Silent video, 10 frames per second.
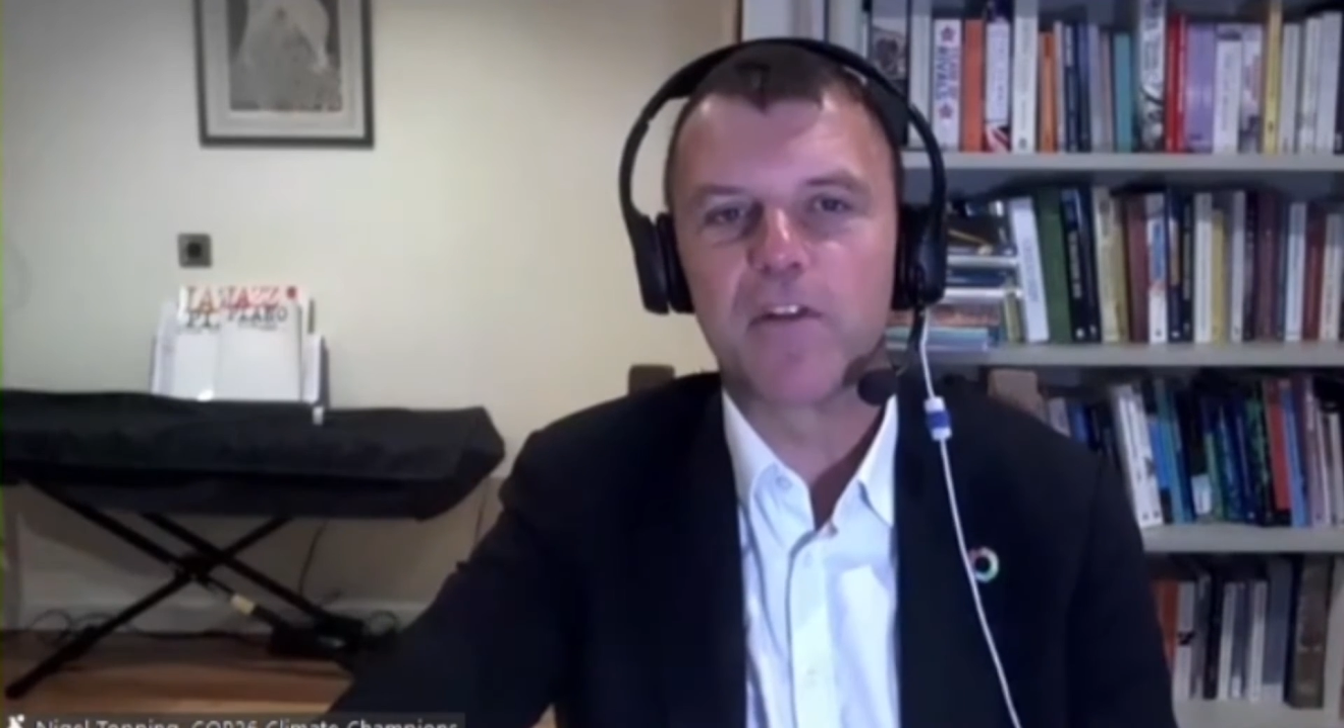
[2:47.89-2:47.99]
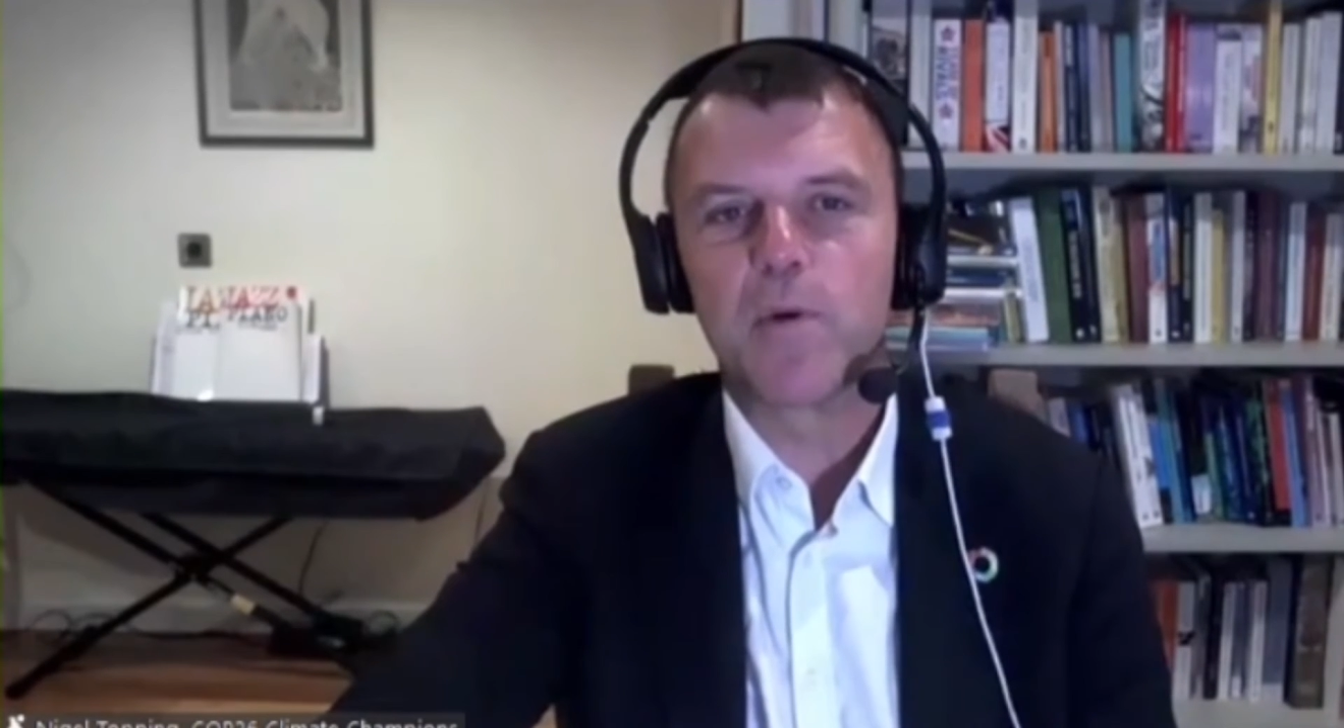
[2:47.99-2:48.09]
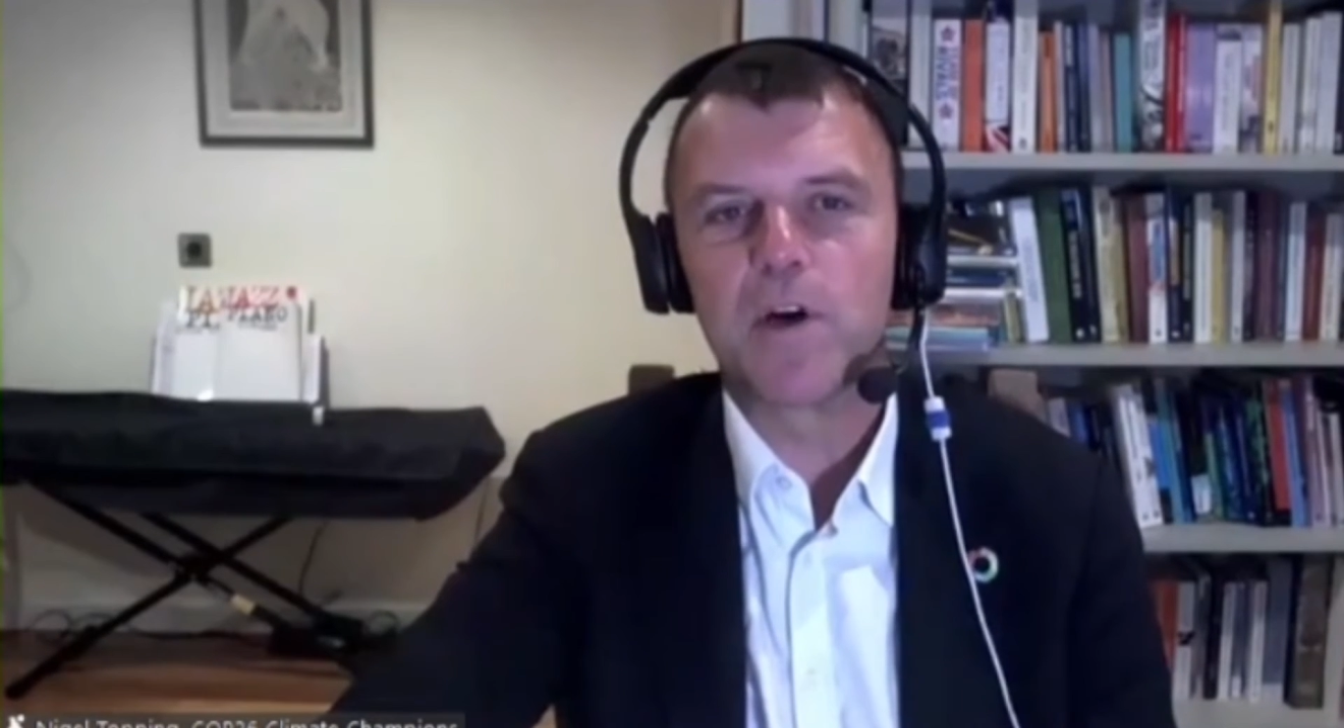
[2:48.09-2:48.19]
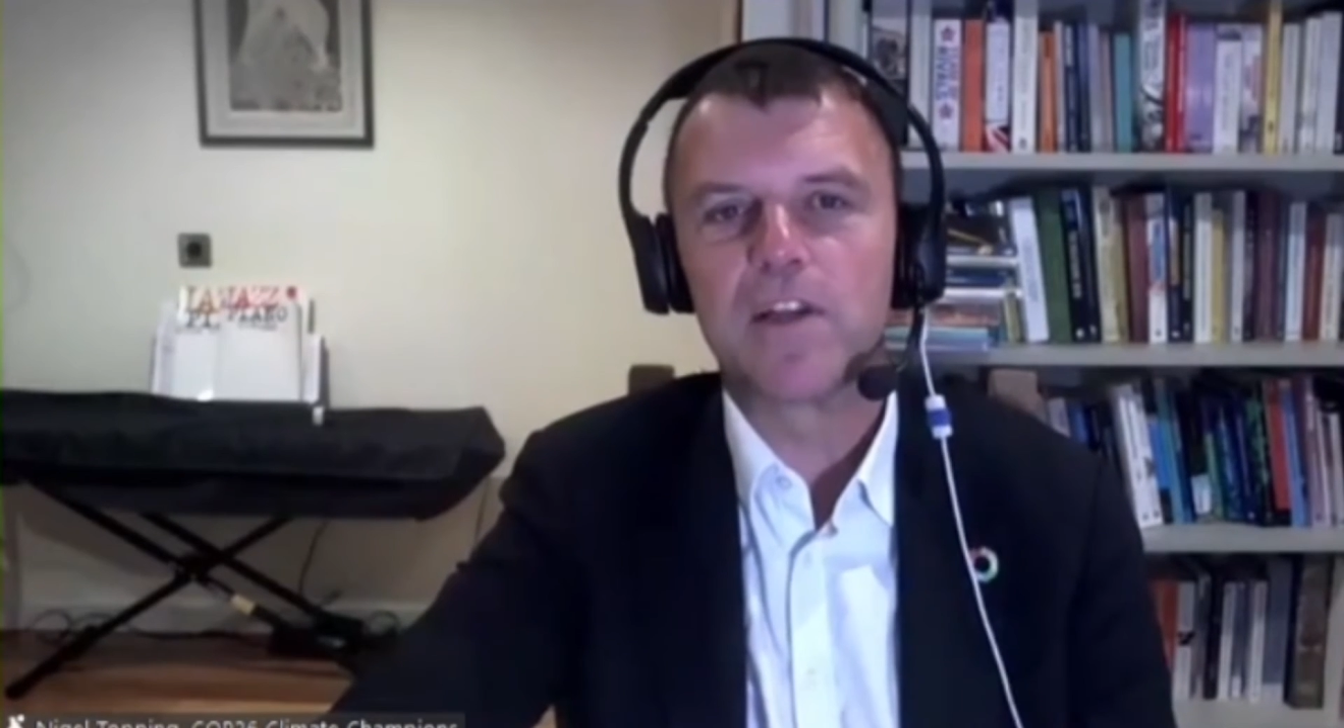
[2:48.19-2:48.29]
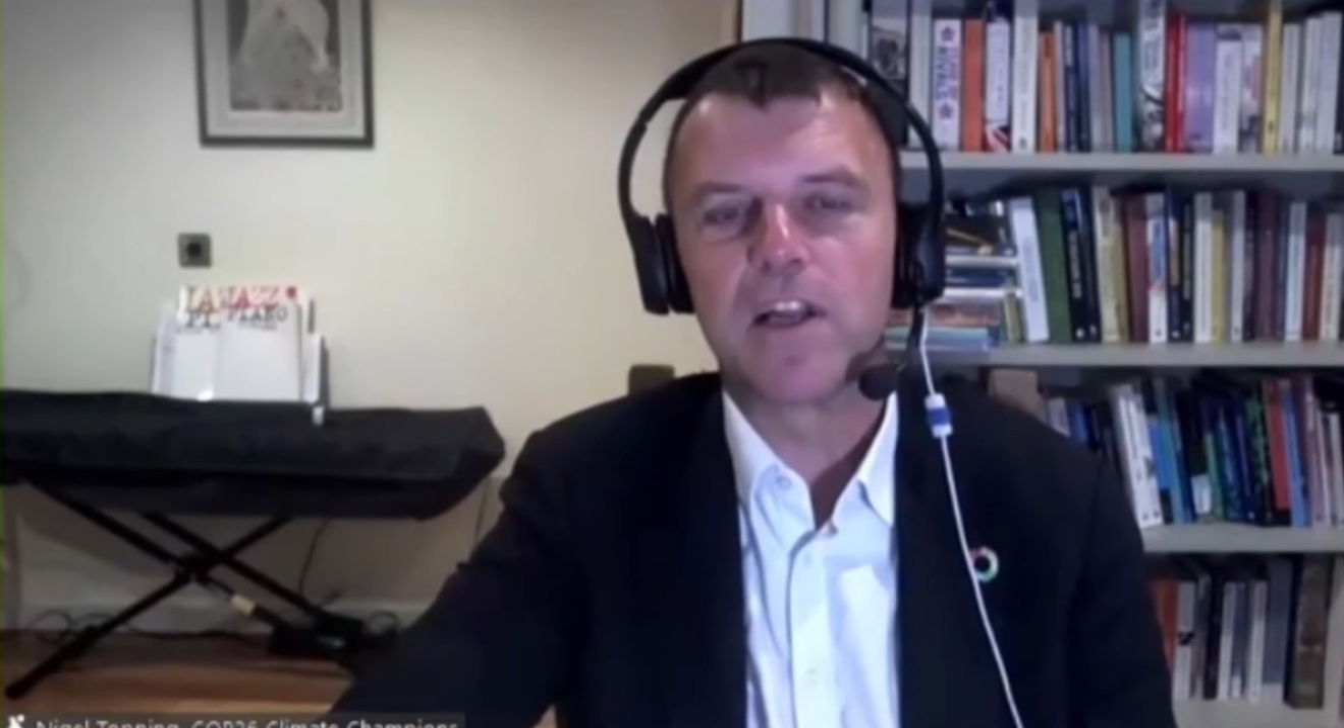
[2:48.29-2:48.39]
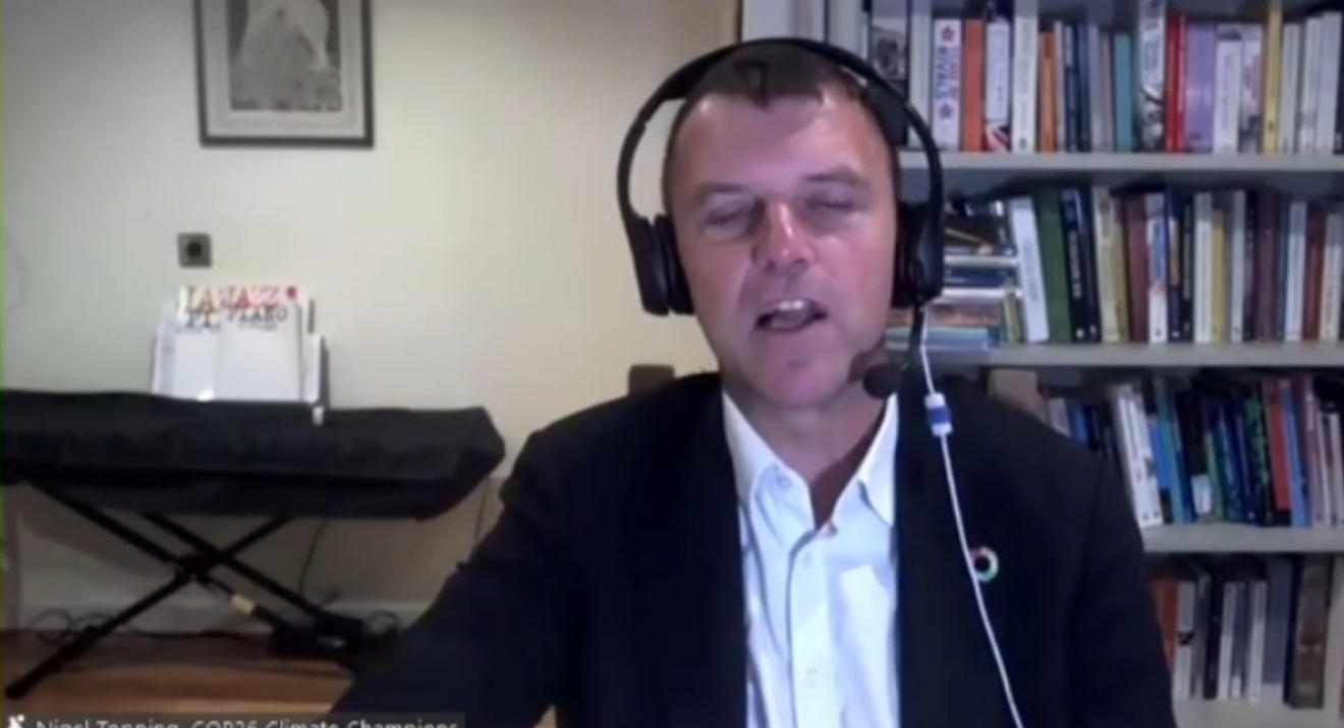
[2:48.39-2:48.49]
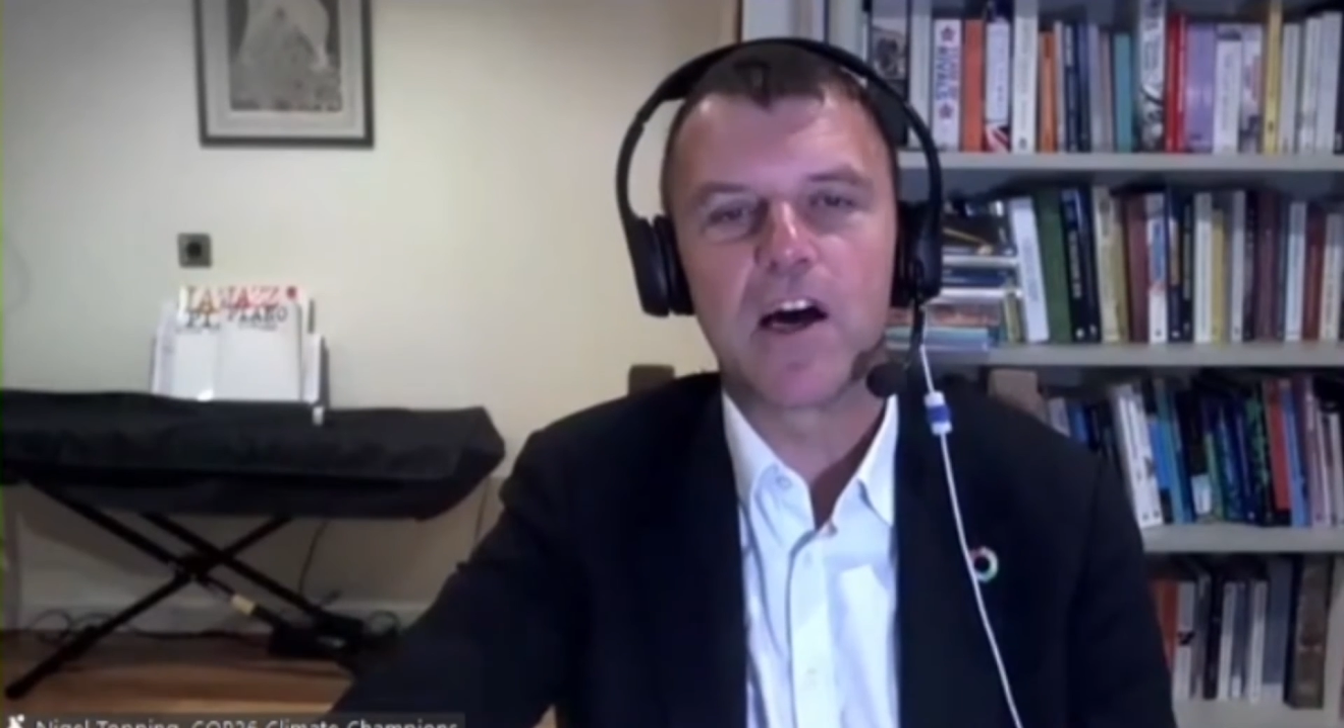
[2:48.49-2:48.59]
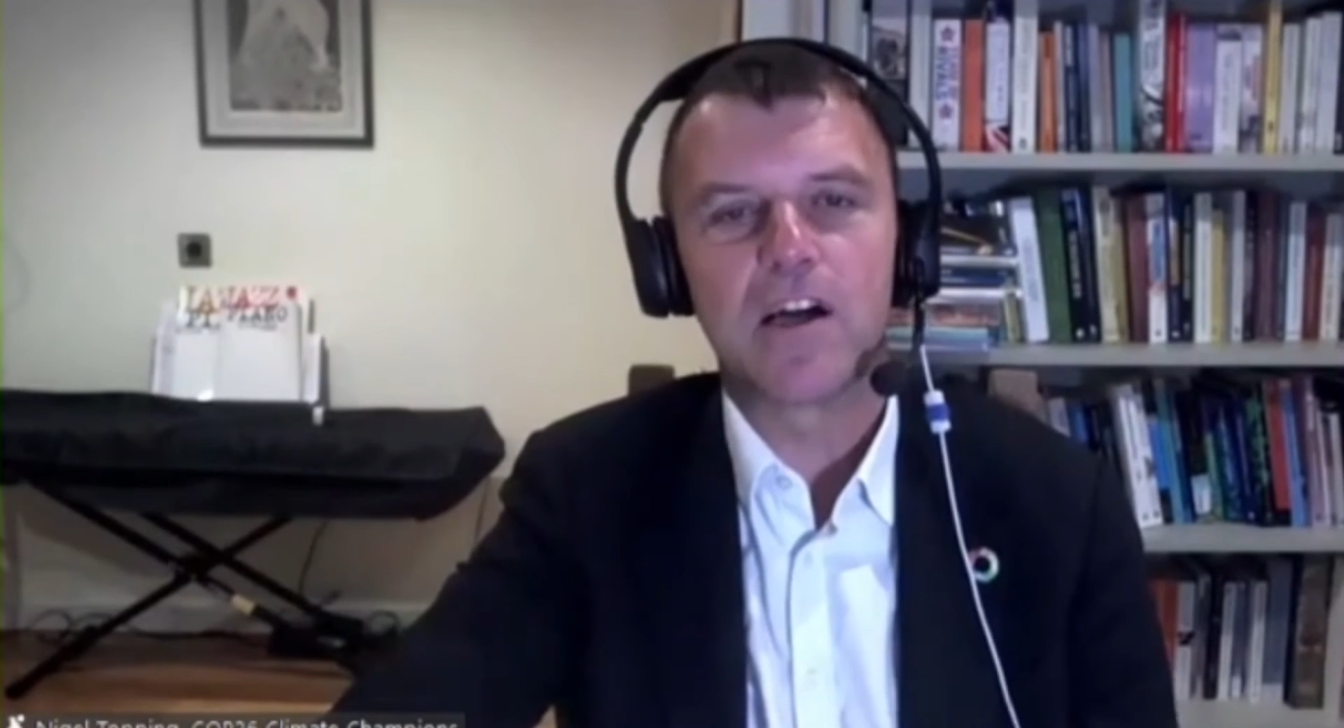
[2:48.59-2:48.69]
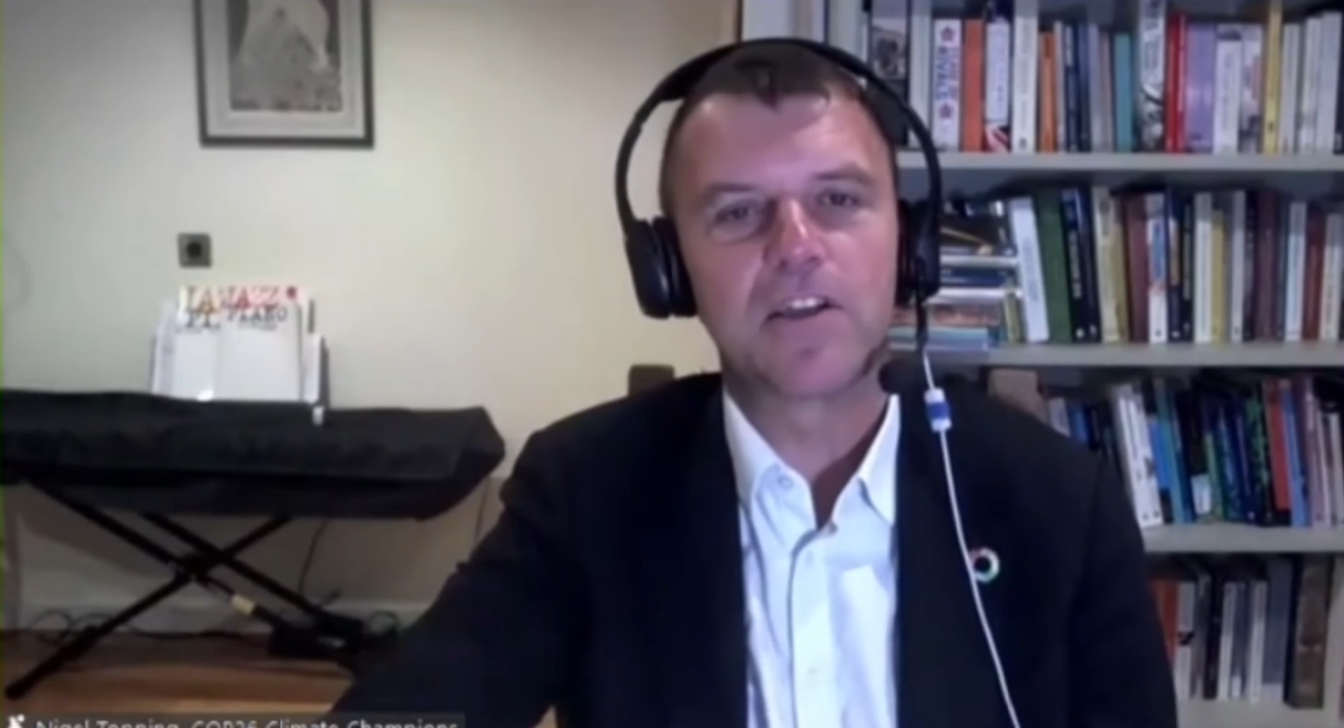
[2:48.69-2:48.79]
world at large,